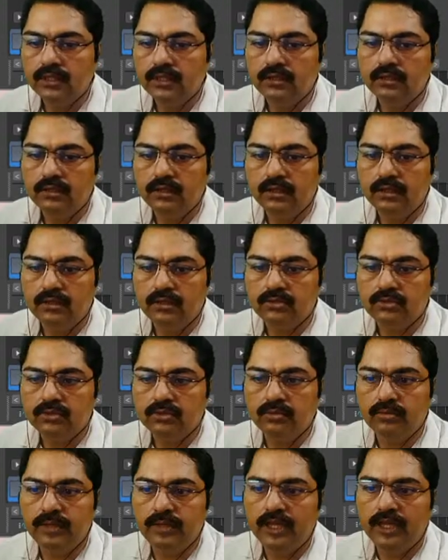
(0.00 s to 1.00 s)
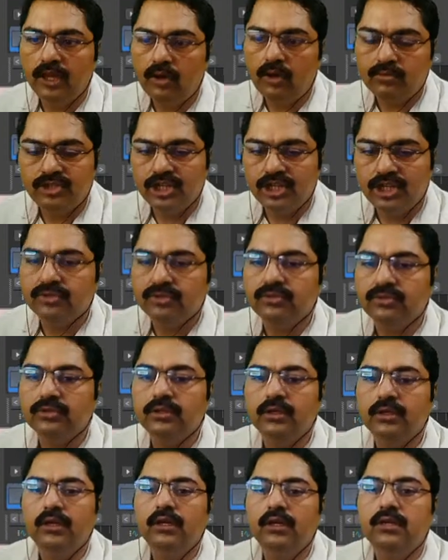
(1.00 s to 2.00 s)
there are so many objects.
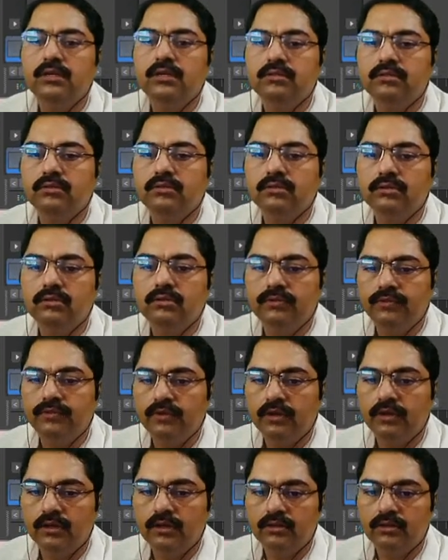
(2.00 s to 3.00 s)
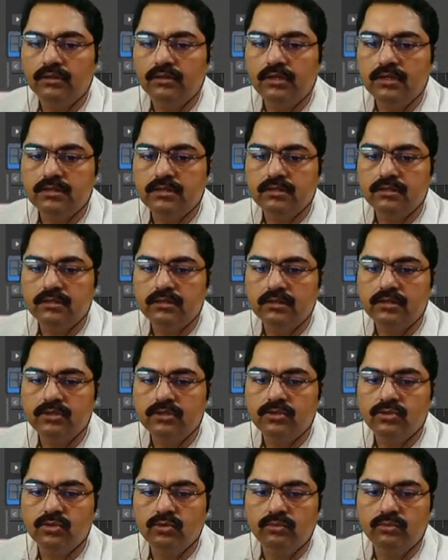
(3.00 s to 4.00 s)
So if you click on this,
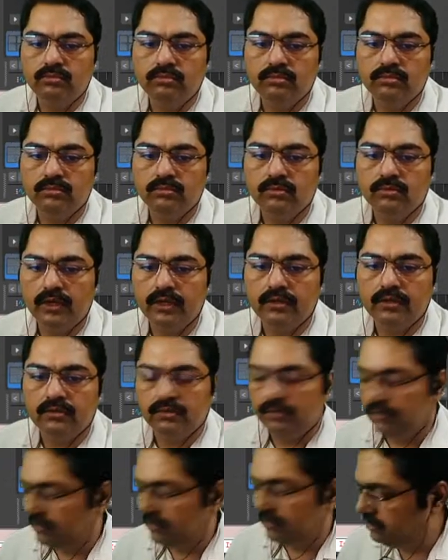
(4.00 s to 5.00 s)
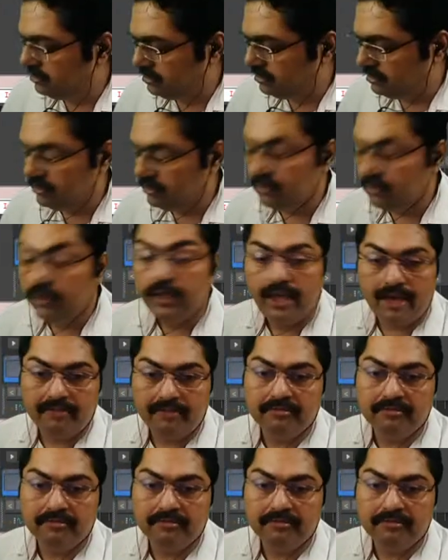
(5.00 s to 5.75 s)
zoom, wait, F,